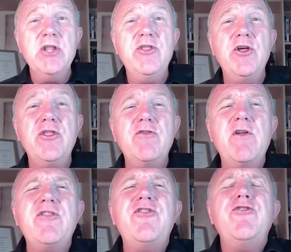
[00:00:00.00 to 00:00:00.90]
that there
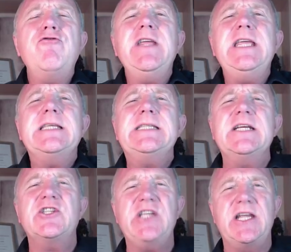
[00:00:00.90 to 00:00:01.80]
are three
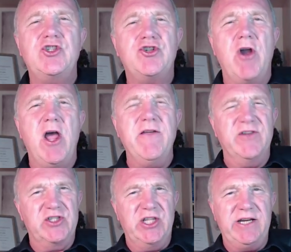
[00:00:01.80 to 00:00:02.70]
success
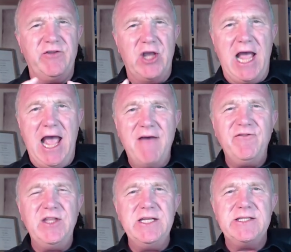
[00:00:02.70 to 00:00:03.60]
drivers that if you
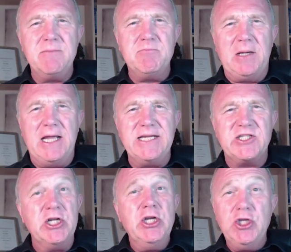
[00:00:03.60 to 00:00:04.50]
have these in place,